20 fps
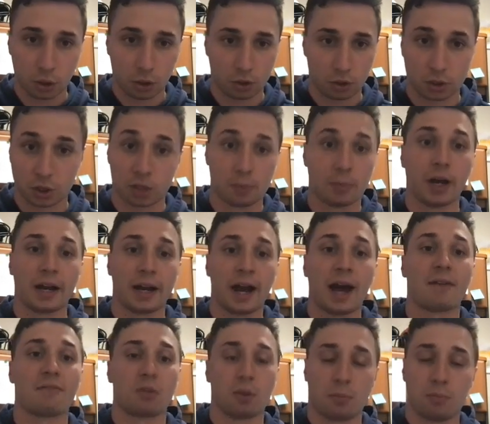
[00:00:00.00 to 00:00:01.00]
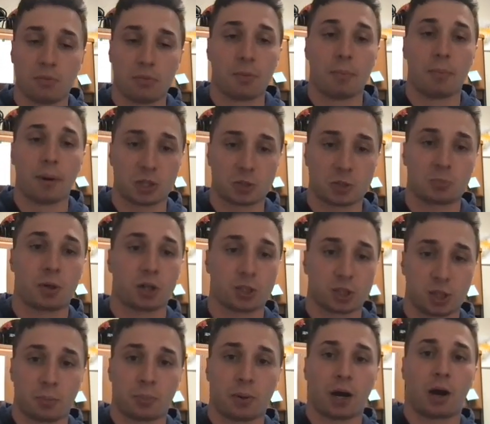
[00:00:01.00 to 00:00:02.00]
she might have the best
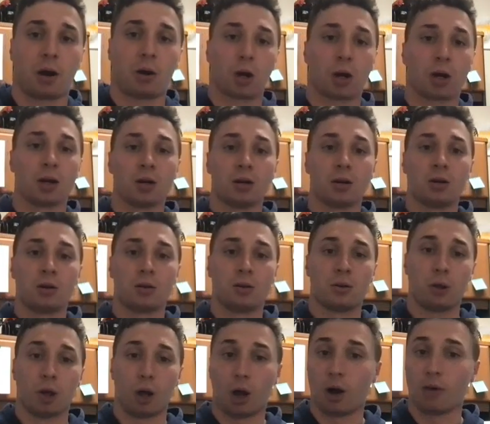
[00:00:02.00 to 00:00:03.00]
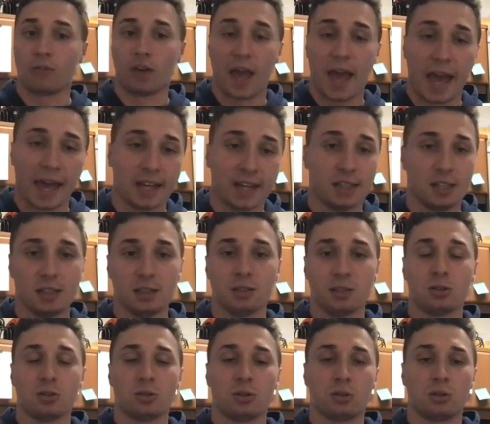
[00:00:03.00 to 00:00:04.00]
punching power of any
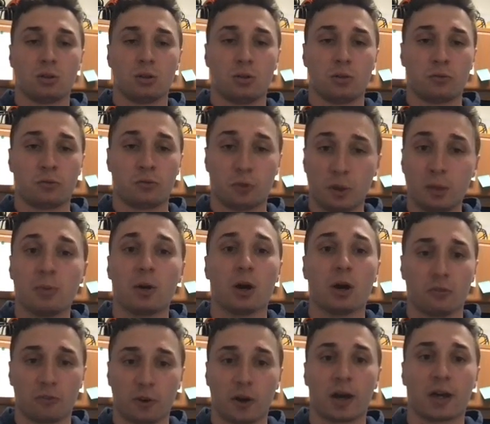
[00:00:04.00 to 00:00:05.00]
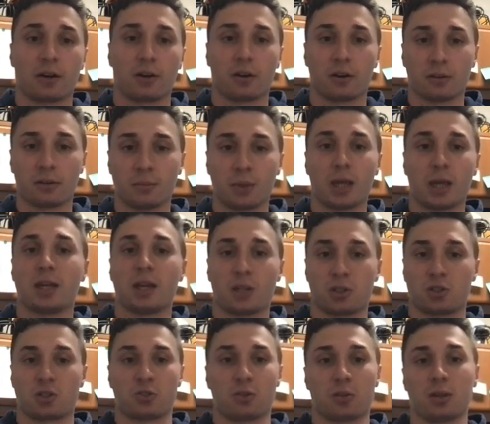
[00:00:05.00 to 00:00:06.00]
female fighter in
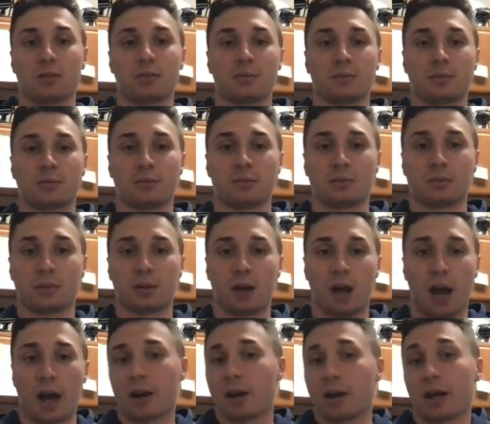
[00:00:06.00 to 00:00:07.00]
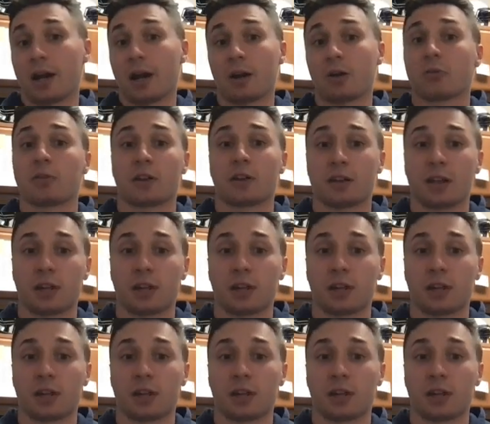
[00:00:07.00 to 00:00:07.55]
history. I don't think